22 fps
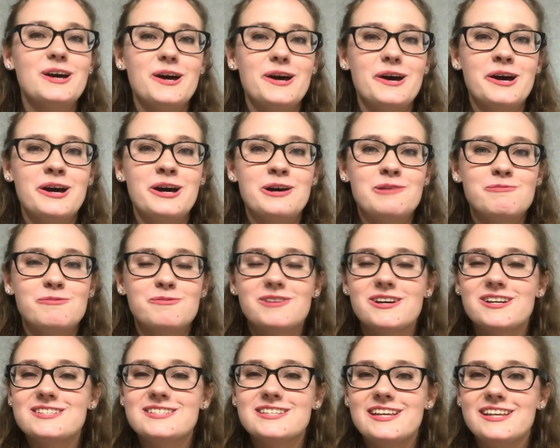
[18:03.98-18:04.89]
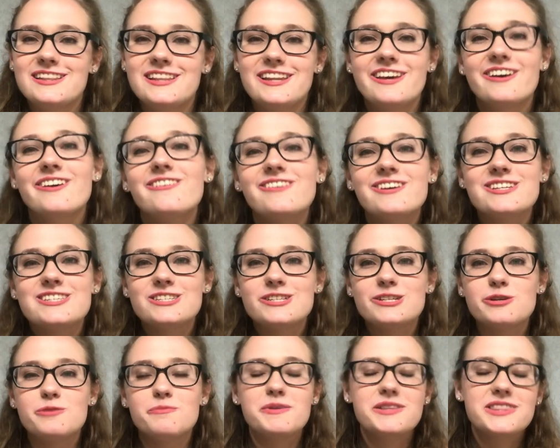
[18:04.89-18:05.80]
I'm not saying they always
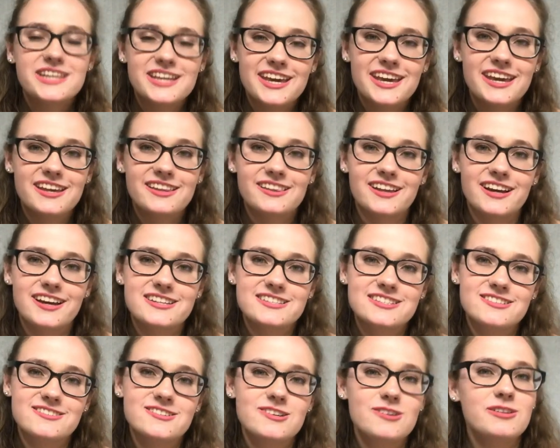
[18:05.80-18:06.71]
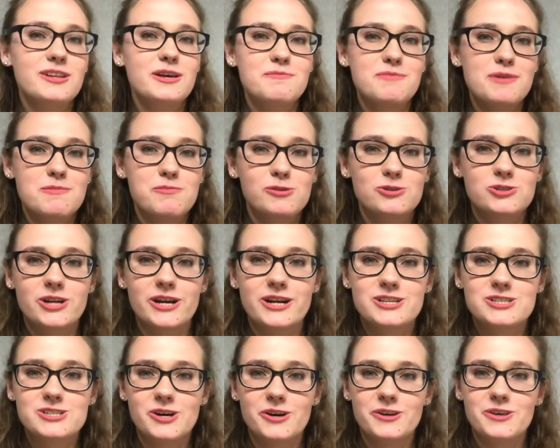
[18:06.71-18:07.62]
do, but they can last, so don't let people try to
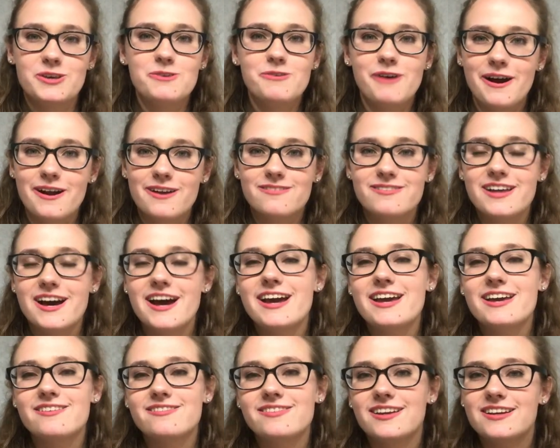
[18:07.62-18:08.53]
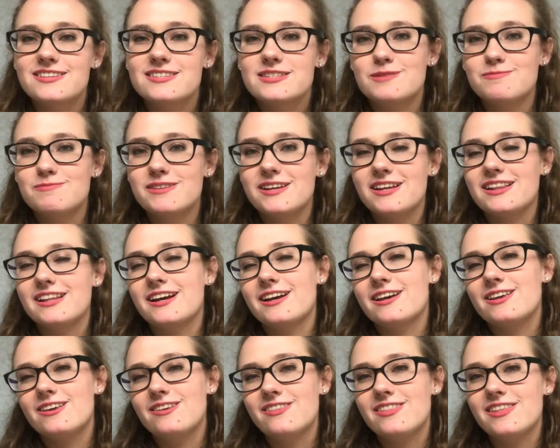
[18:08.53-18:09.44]
talk you out of that if that's something that
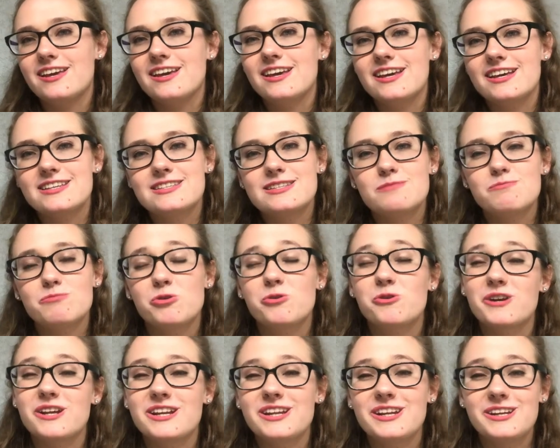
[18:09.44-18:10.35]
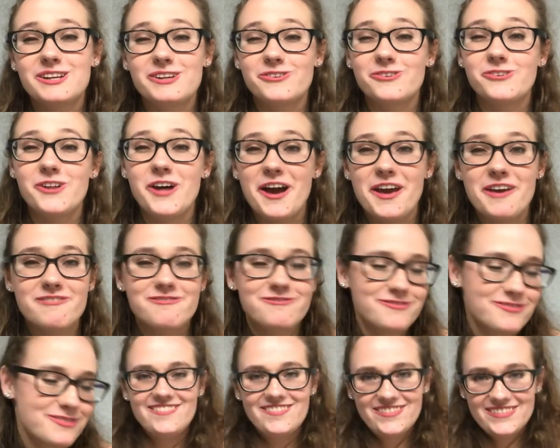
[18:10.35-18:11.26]
you think is important in your life.
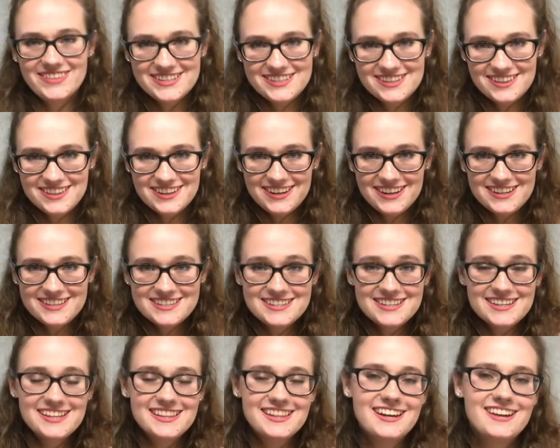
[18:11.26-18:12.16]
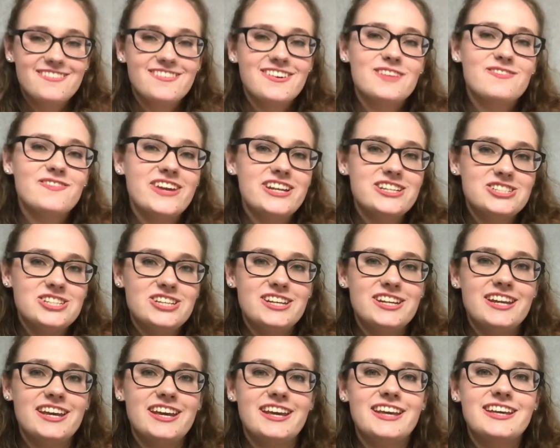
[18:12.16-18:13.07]
So the next thing that I want to mention
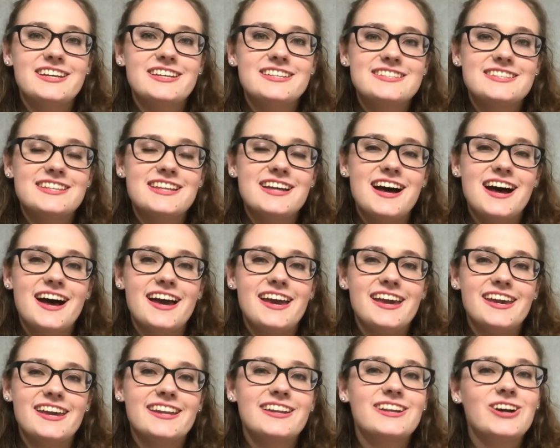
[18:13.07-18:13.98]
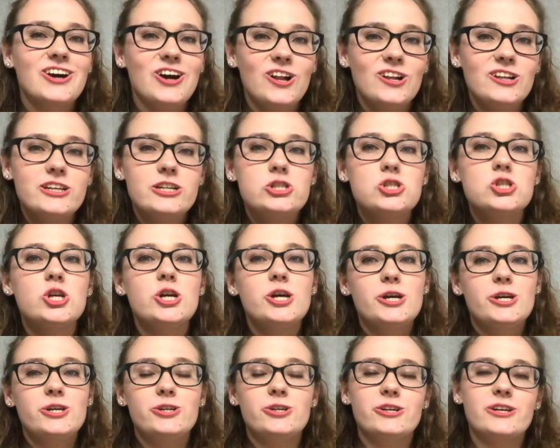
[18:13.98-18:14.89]
is that in college
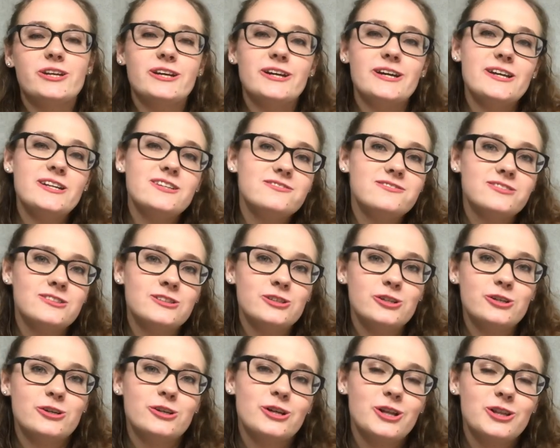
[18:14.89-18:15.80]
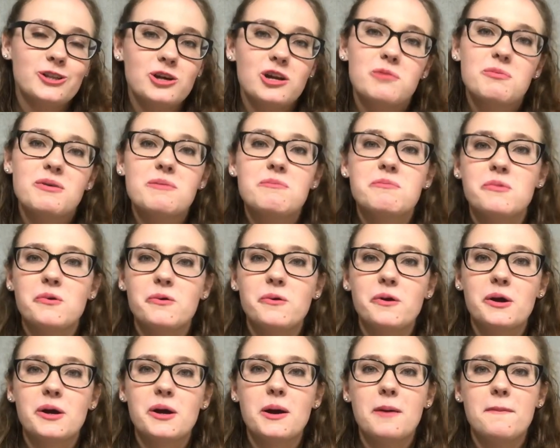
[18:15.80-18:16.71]
you're going to kind of learn a little bit
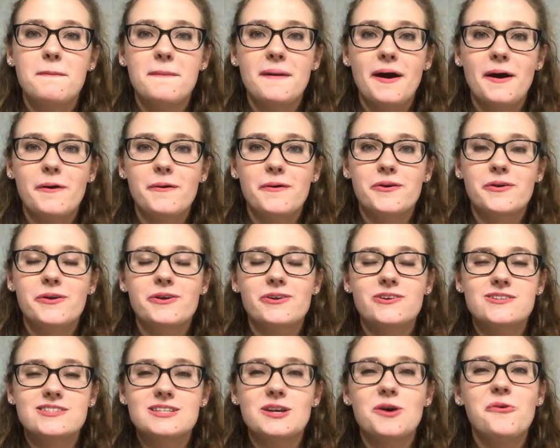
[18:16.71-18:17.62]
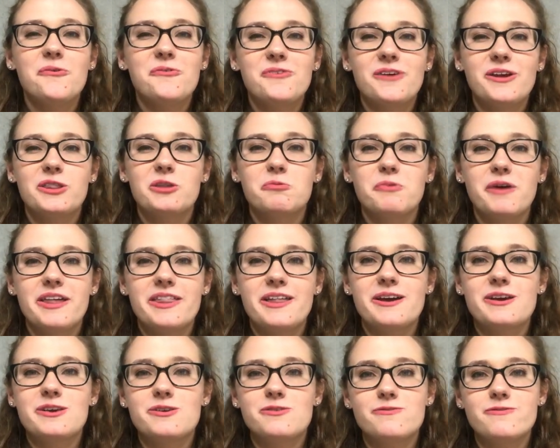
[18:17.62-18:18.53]
more about yourself and the way
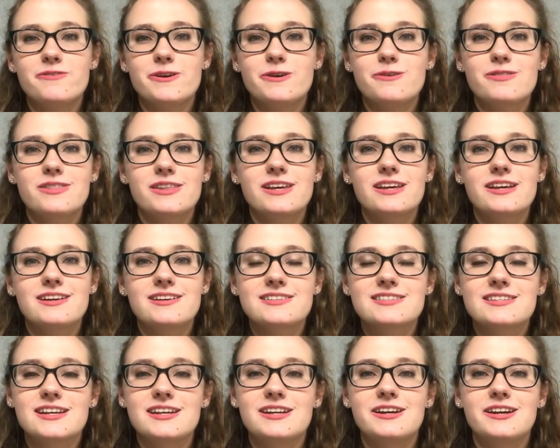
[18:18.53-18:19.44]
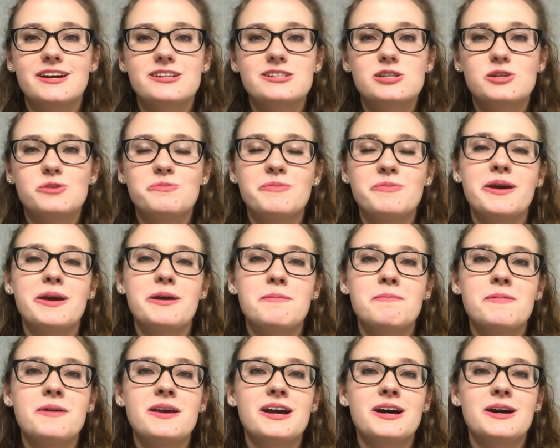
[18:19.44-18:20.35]
that you view things, and you may
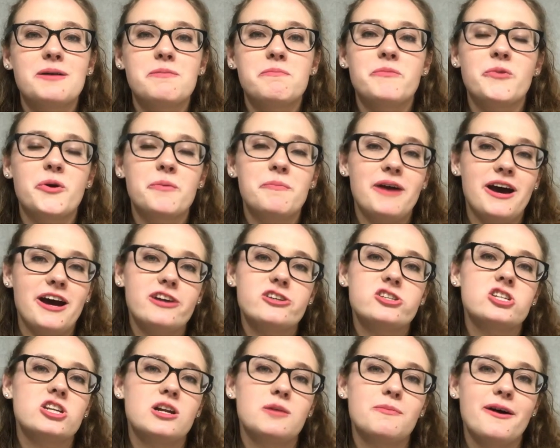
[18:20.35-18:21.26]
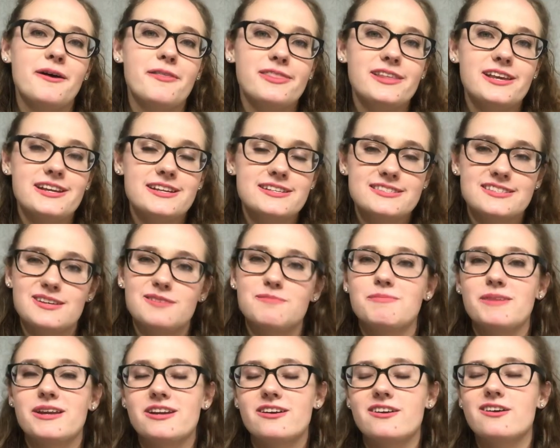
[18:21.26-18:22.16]
become more passionate about things that
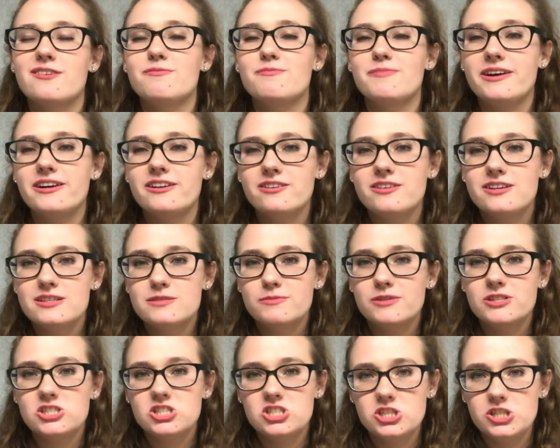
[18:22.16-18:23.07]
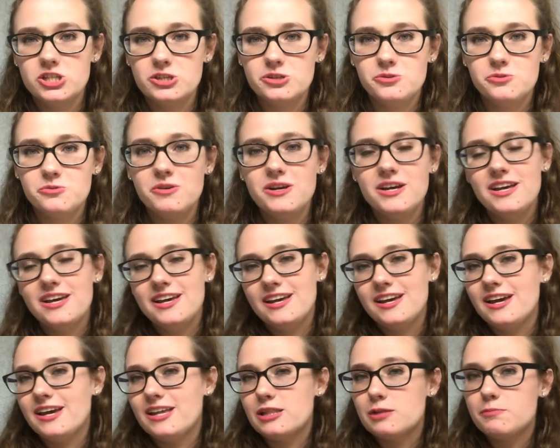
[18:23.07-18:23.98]
may not have mattered as much to you
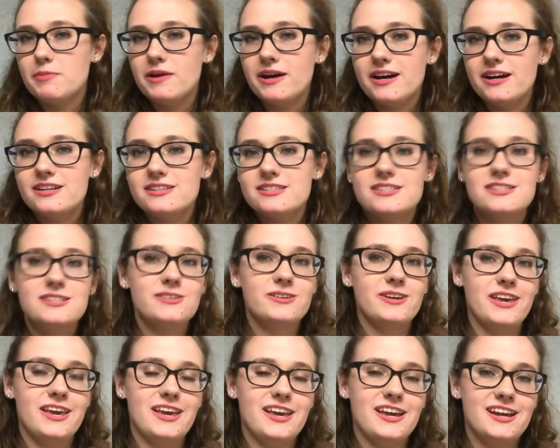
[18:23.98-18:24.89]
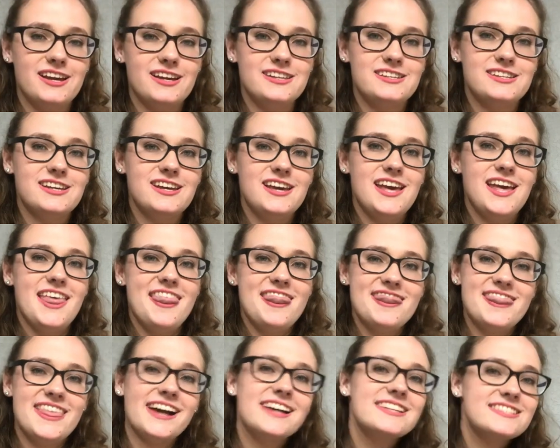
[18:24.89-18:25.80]
in the past, and
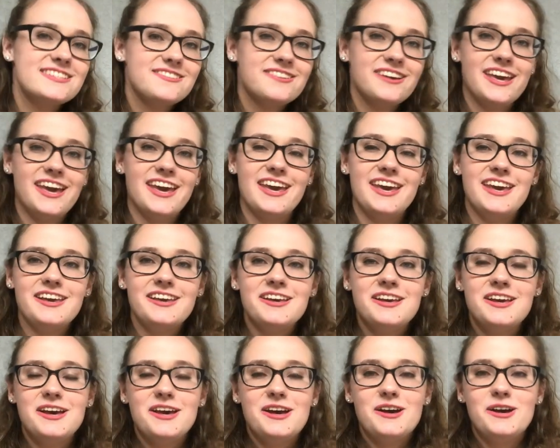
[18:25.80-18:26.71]
that's okay.